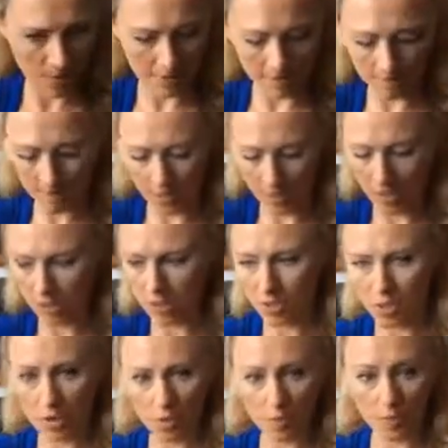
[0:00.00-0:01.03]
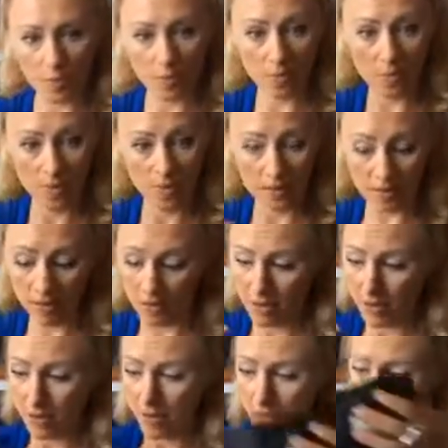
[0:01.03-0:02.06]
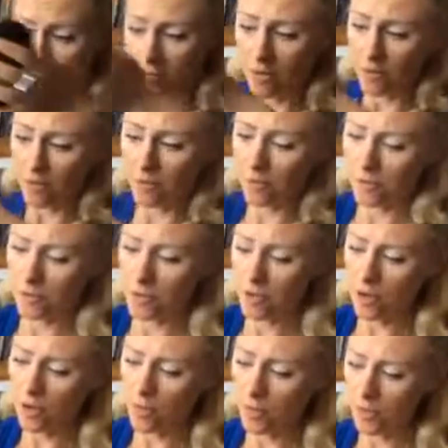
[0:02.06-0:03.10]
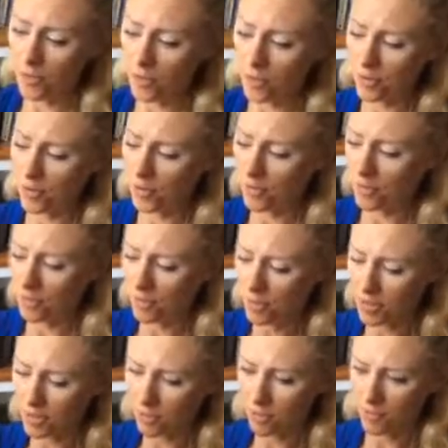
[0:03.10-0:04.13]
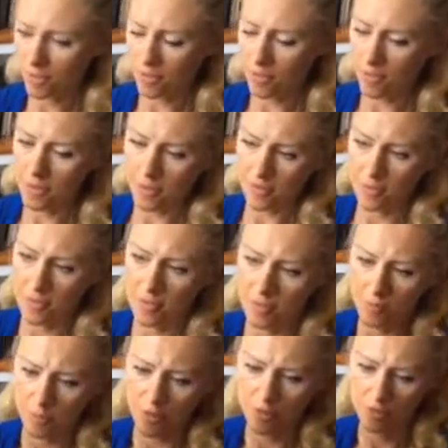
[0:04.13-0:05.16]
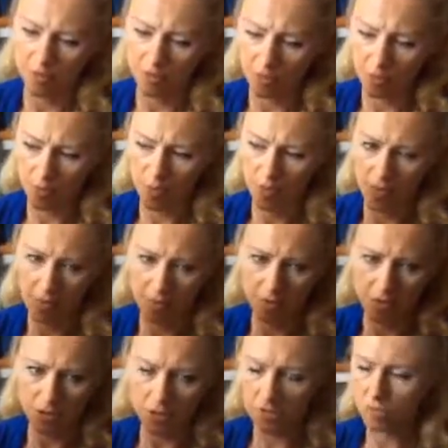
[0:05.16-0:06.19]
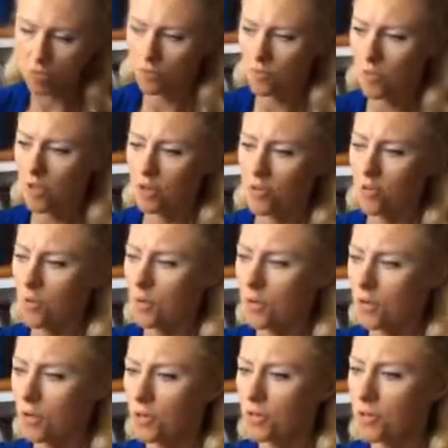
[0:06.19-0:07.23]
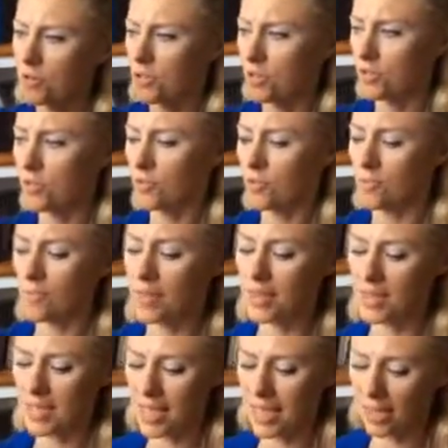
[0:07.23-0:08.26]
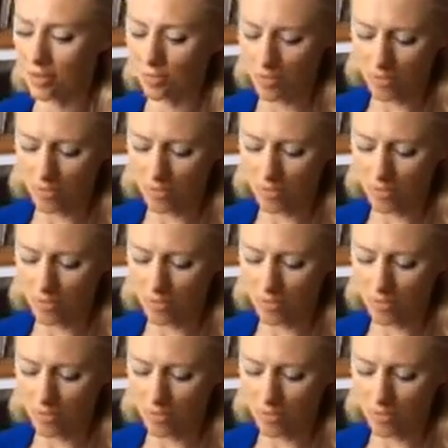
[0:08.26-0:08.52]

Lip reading: Okay. So we would want to figure out what are the different things that this person is going to have to do in order to meet the end